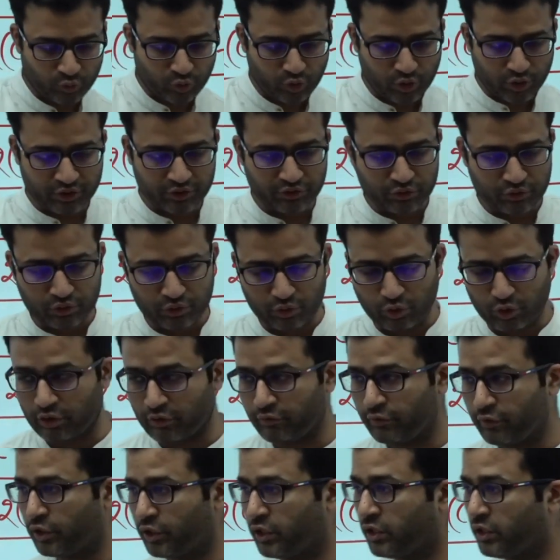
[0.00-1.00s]
Okay, sorry
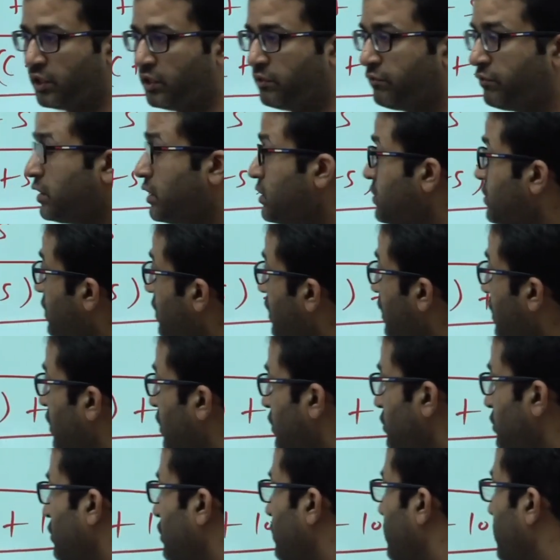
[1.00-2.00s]
for inconvenience.
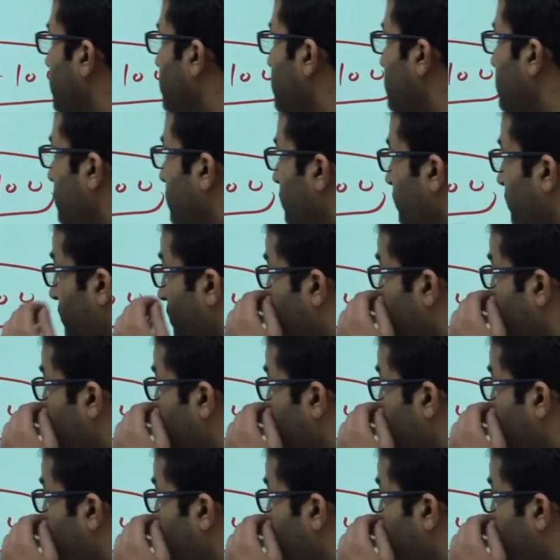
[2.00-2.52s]
So there is